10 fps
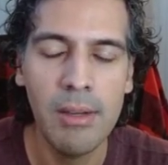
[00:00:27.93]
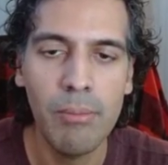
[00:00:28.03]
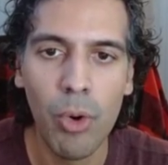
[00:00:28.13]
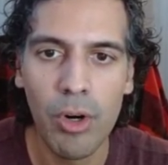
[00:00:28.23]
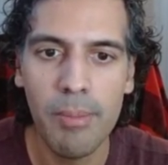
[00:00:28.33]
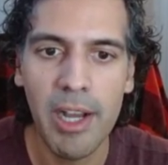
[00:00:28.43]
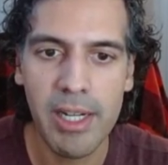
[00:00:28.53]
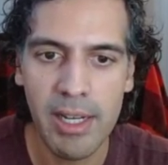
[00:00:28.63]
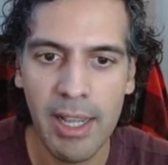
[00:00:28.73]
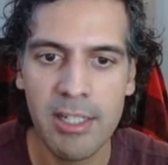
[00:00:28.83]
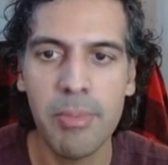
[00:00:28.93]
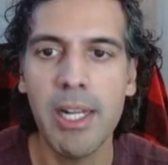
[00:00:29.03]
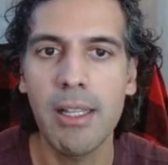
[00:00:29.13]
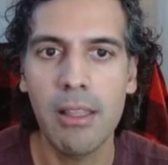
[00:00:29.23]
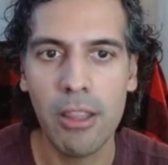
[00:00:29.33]
more about
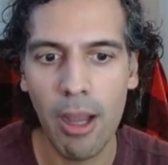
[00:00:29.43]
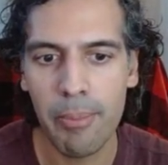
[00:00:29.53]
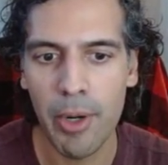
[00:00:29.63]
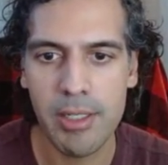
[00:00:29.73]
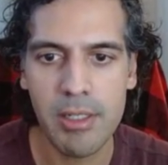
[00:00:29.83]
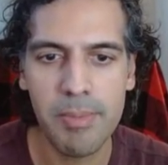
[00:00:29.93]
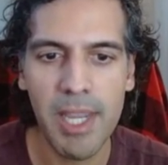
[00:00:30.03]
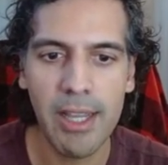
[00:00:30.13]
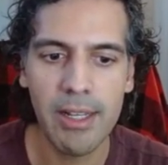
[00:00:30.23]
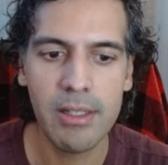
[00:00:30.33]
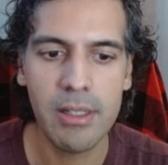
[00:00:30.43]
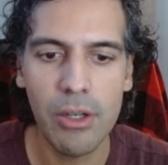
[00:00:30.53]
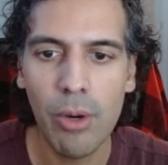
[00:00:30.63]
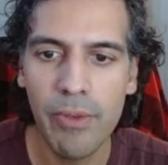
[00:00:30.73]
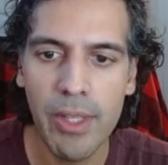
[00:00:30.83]
explaining the thought process behind it. So
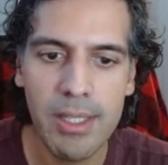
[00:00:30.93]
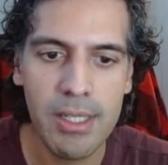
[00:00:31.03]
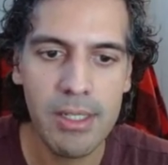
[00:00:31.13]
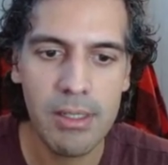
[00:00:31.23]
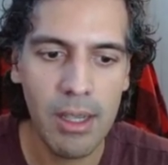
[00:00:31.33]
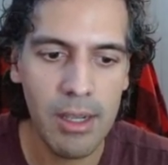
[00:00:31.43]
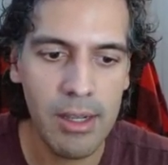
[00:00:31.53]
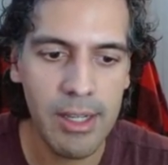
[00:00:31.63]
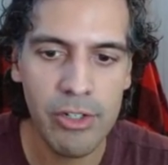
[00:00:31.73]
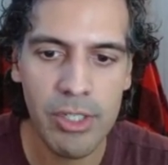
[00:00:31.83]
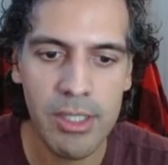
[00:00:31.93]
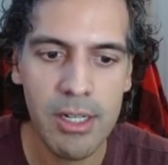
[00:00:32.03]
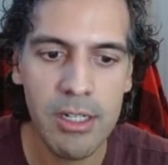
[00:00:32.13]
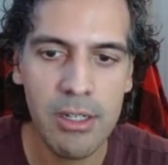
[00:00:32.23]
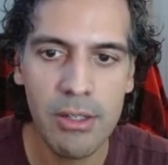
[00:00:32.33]
hopefully this is interesting
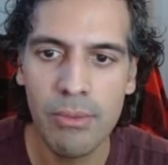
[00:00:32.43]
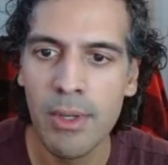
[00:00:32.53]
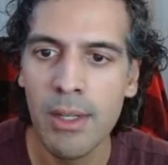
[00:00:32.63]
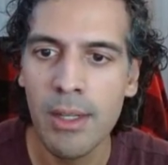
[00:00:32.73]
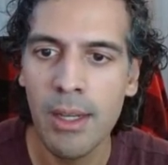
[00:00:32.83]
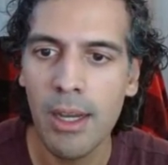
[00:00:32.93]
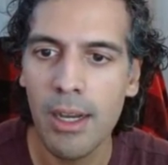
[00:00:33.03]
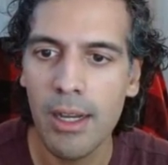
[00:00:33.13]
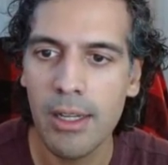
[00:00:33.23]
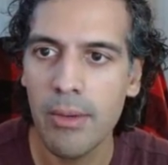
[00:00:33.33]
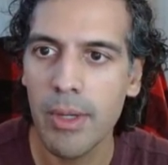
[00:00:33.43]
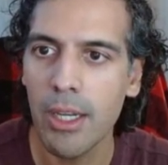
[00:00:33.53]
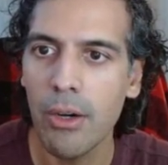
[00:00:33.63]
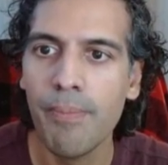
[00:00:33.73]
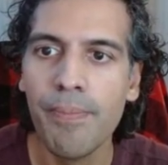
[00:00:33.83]
to you. Here we go.